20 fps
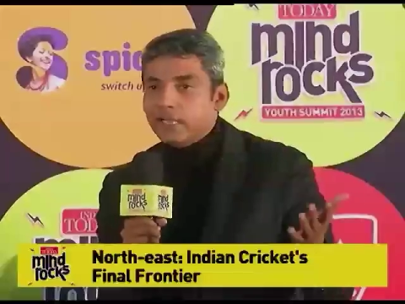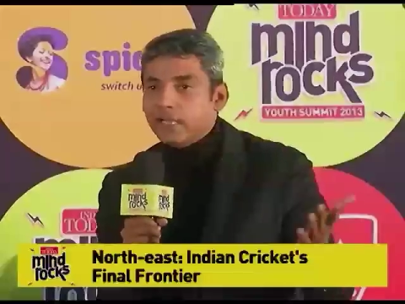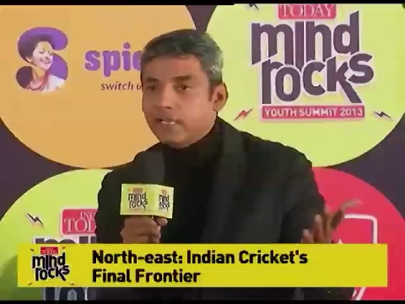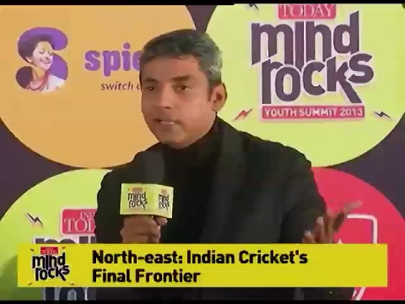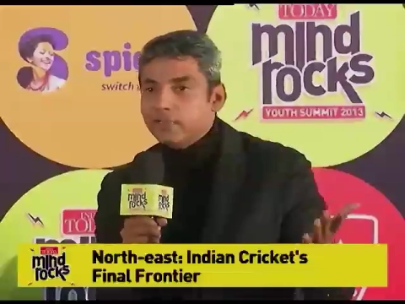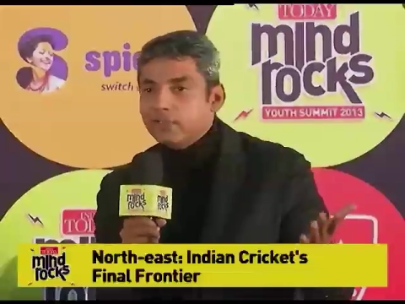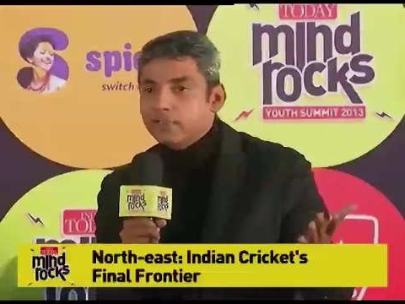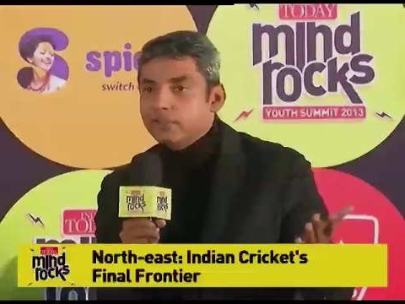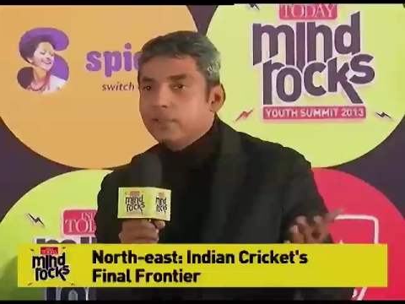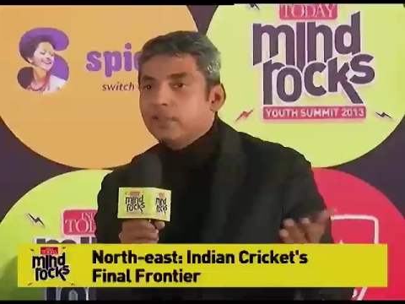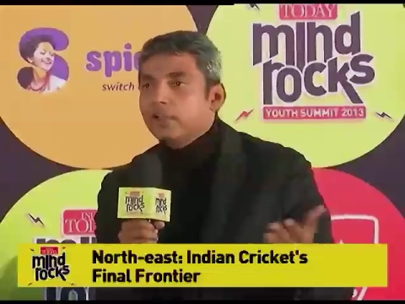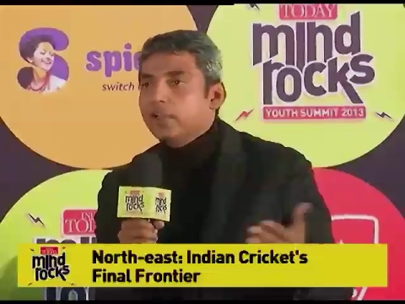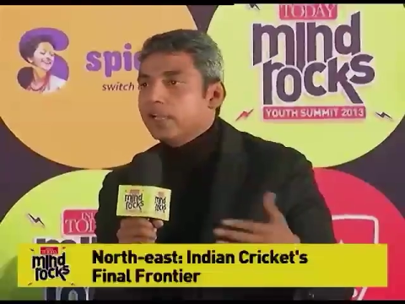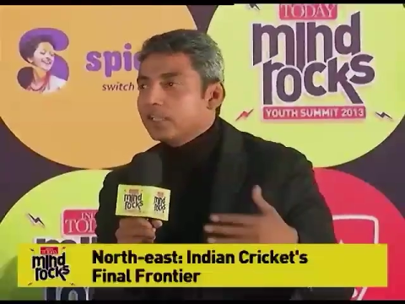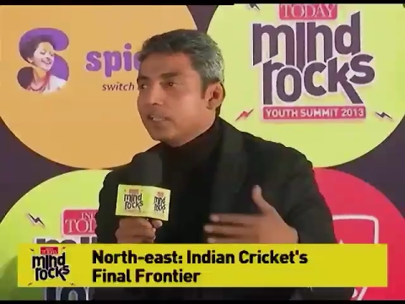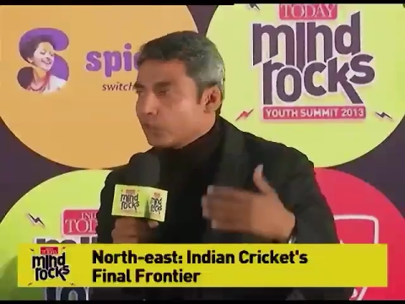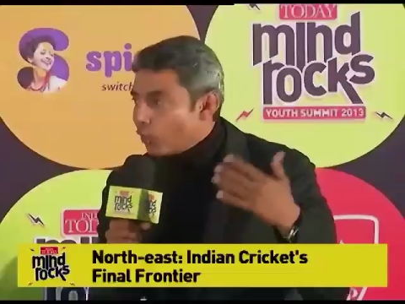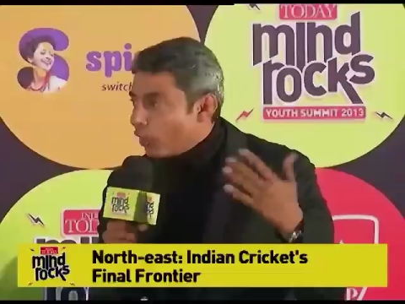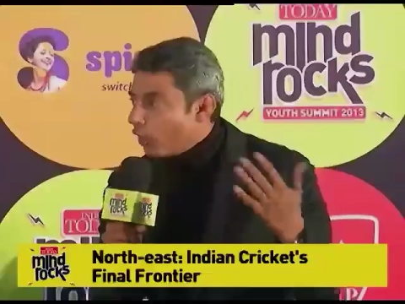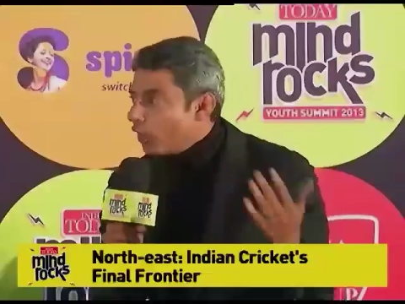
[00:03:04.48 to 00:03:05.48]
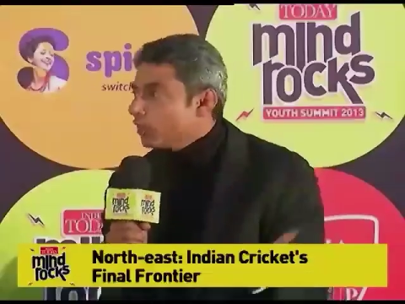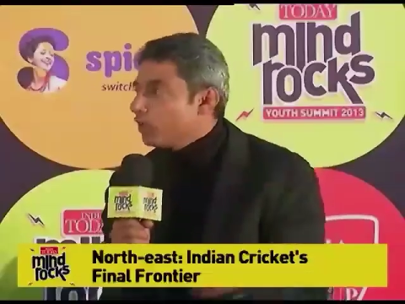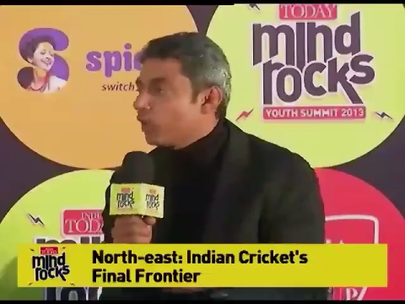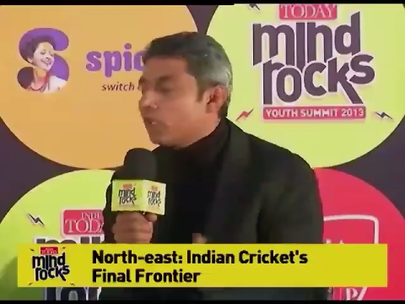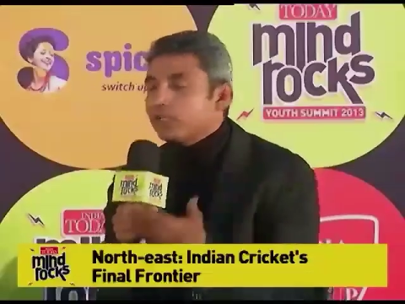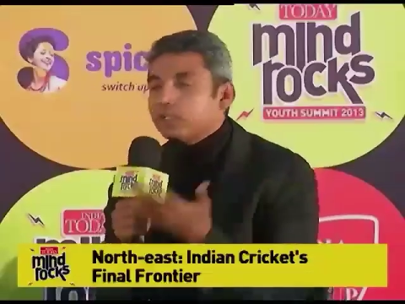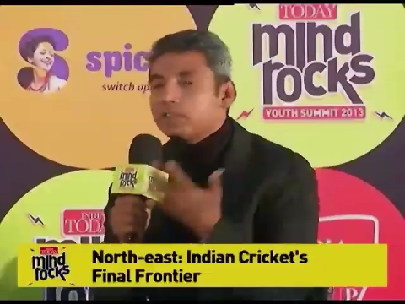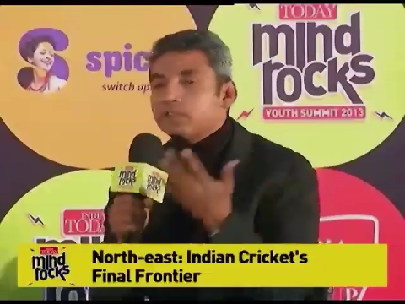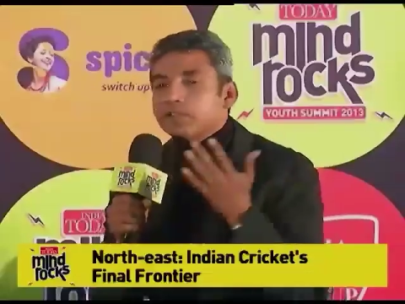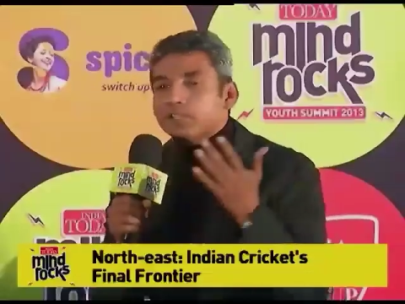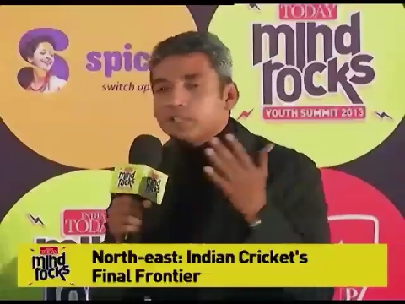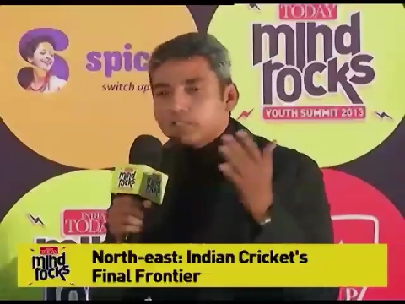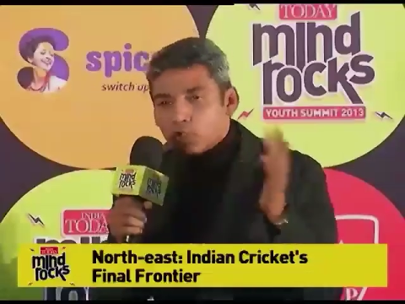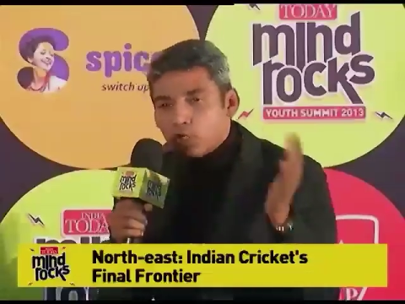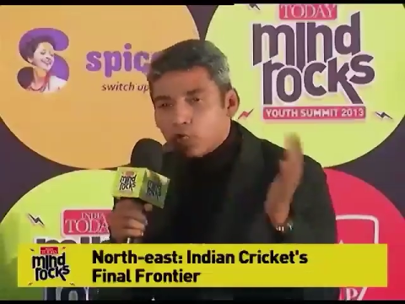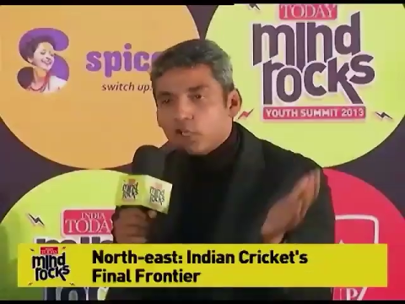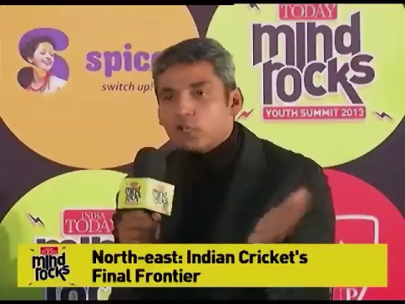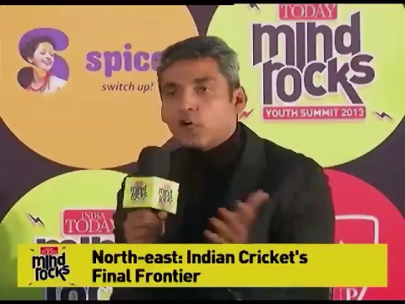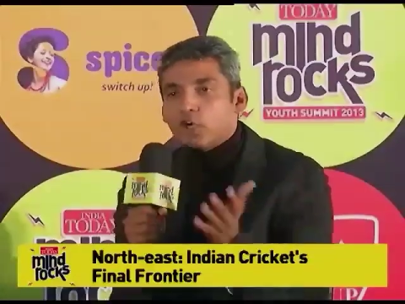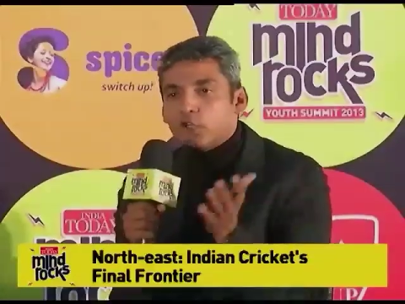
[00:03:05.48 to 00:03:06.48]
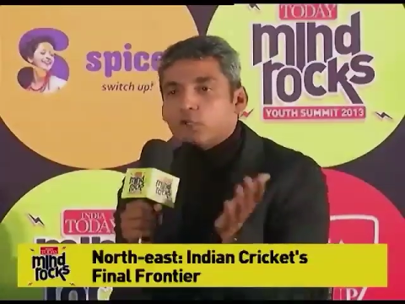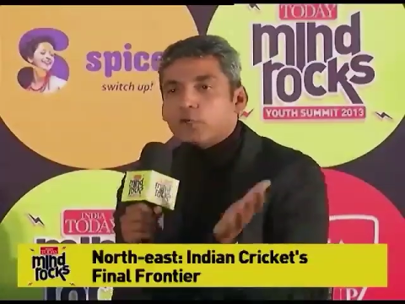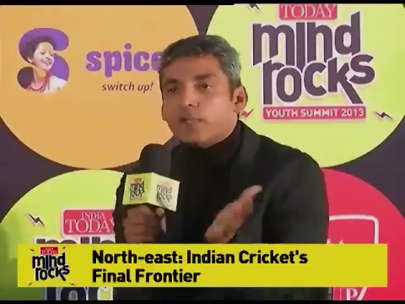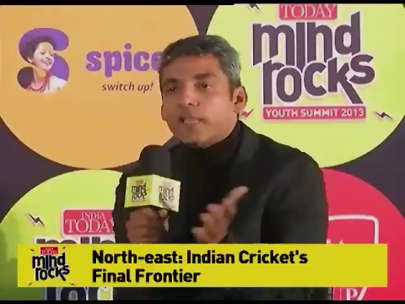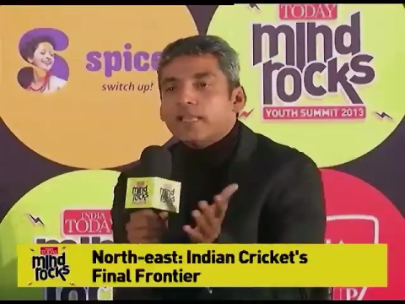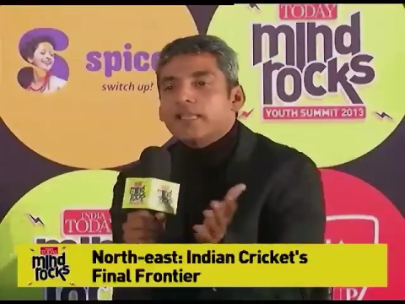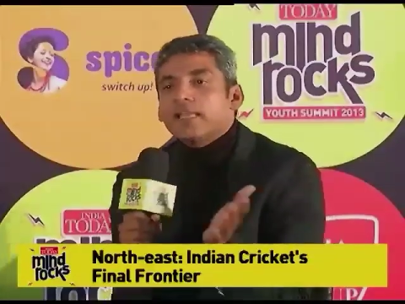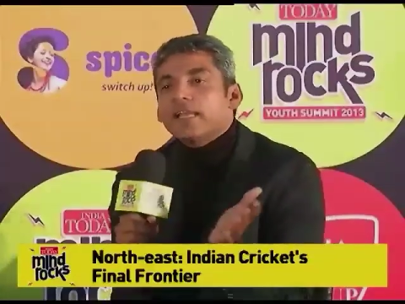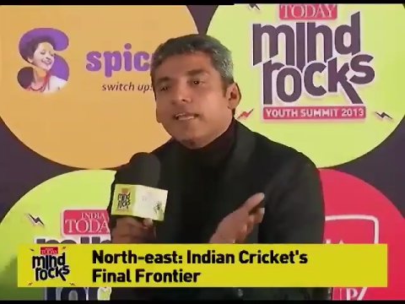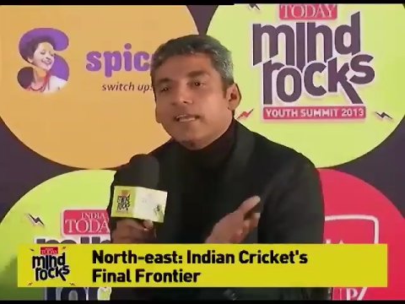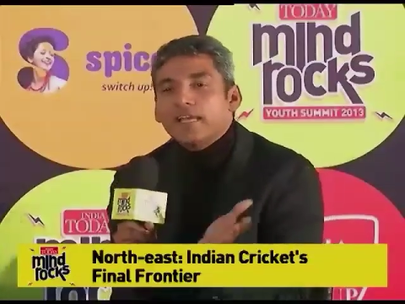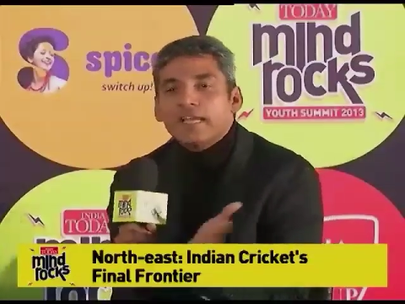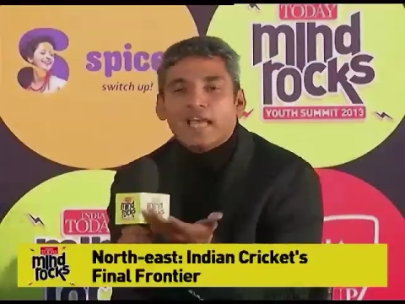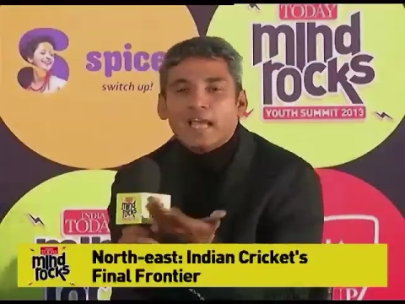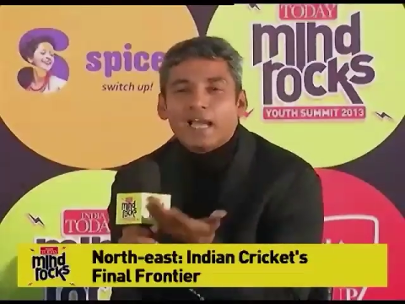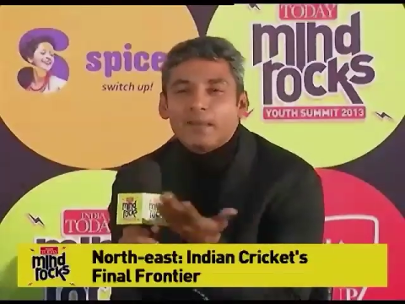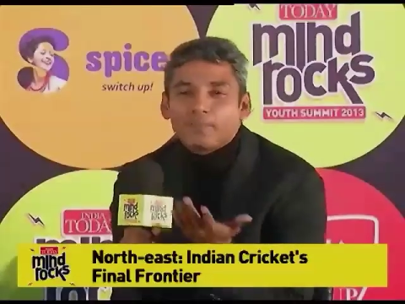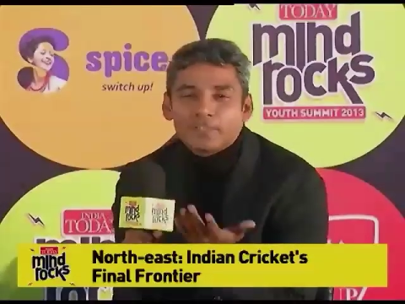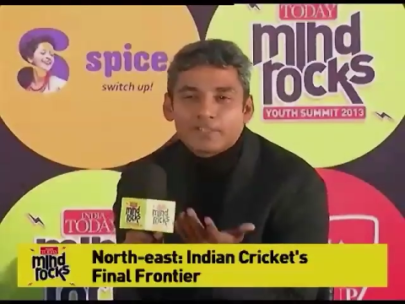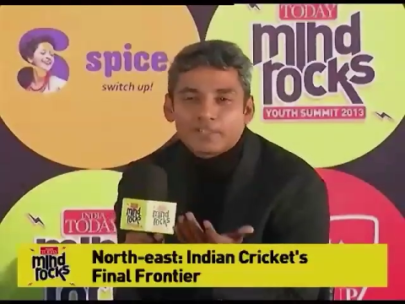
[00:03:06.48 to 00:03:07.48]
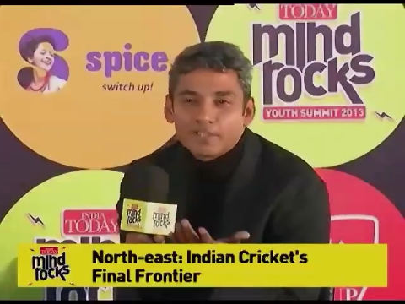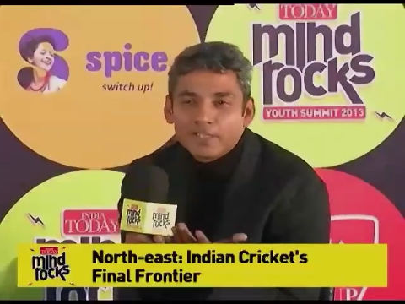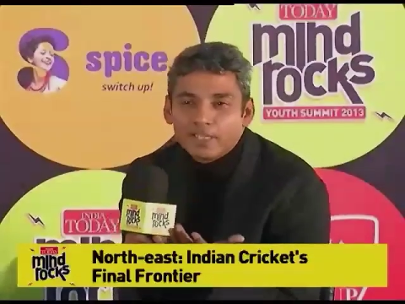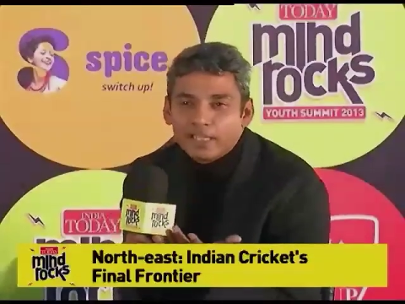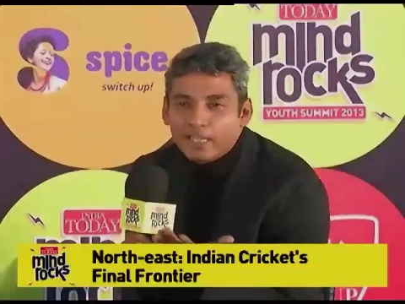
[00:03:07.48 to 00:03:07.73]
done has all got it's all got together and it happens.